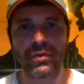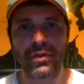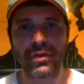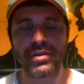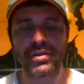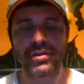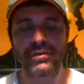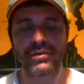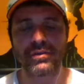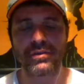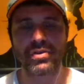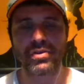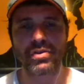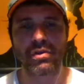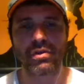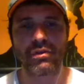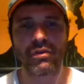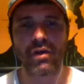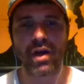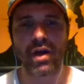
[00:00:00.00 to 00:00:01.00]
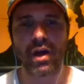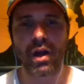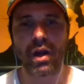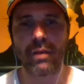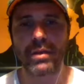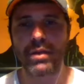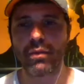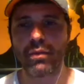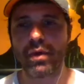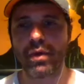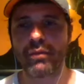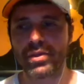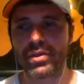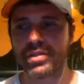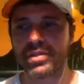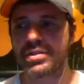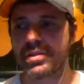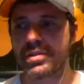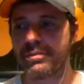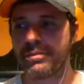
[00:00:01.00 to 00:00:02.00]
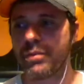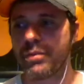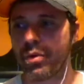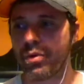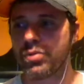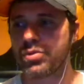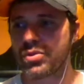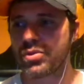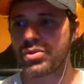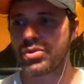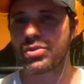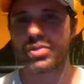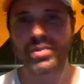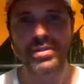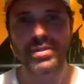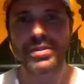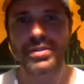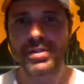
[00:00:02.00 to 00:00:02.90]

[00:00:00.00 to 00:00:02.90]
interviewed so far, I mean, what was the most